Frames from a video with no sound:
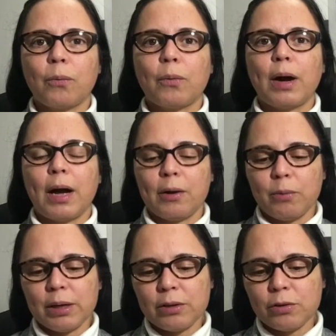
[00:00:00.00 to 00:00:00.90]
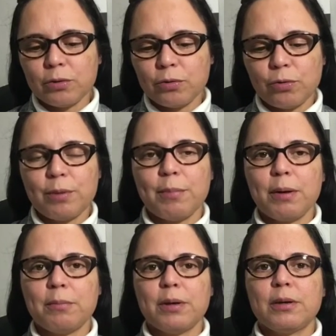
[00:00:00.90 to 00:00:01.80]
I want you to
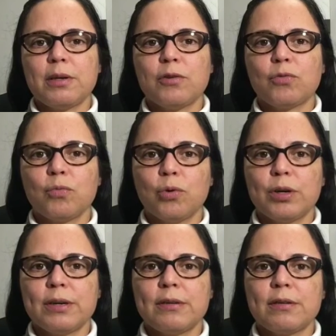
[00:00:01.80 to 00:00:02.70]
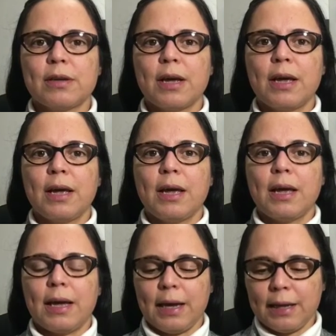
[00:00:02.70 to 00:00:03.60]
remember these words,
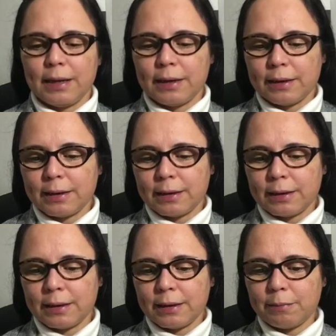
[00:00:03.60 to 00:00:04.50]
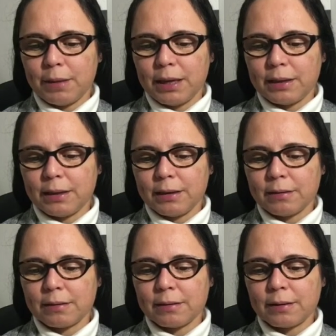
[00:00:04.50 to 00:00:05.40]
and may
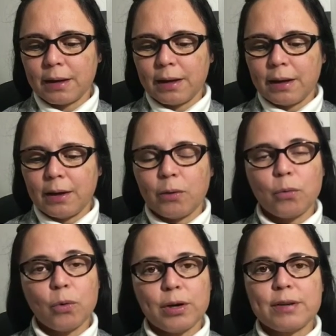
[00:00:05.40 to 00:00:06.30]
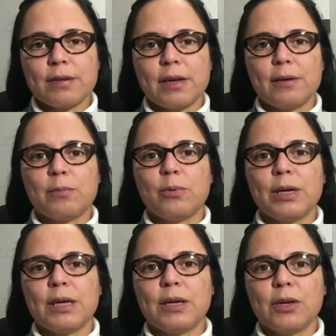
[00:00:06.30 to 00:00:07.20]
these words here
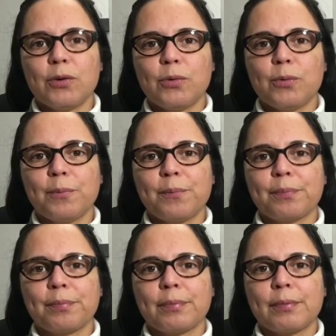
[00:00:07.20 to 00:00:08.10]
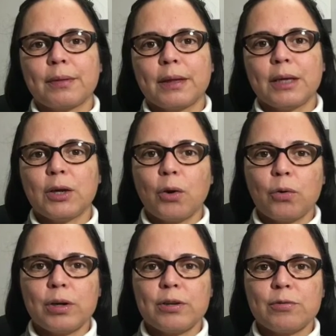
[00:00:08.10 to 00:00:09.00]
bring you
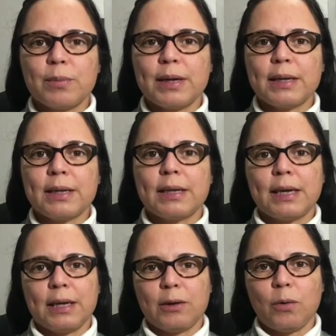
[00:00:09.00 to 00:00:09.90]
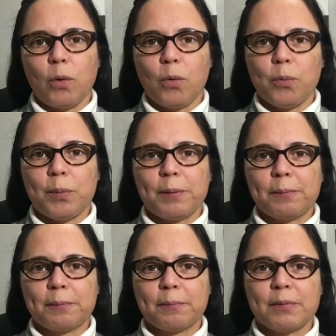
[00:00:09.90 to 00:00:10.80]
encouragement and hope.
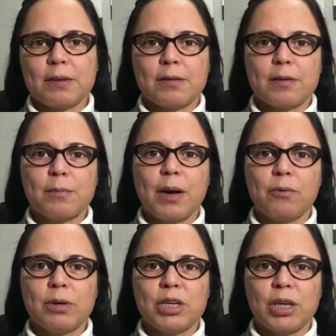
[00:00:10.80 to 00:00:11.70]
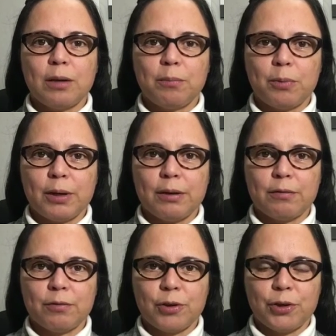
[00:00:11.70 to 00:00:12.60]
This is my wish and prayer
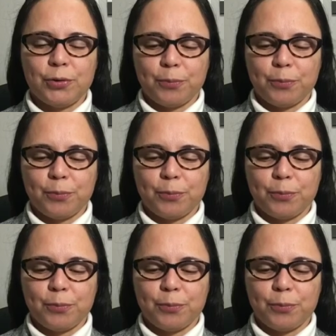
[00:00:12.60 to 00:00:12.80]
for you.